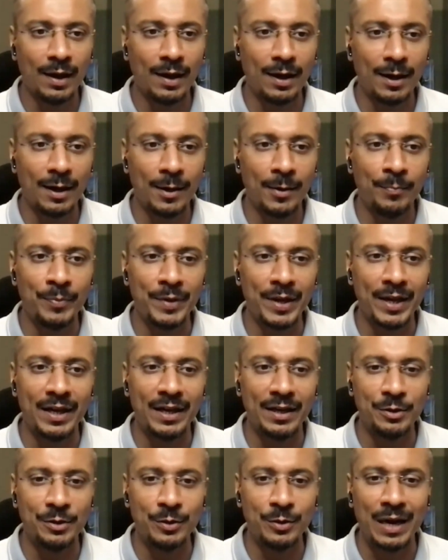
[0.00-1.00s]

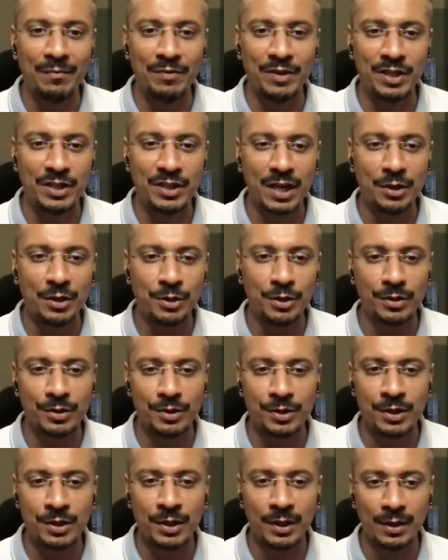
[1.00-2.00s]
and to have
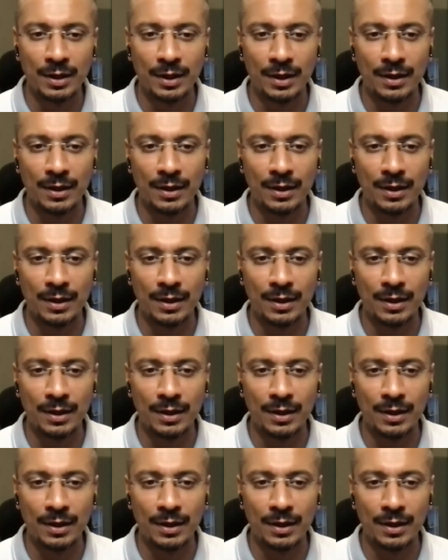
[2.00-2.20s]
discussions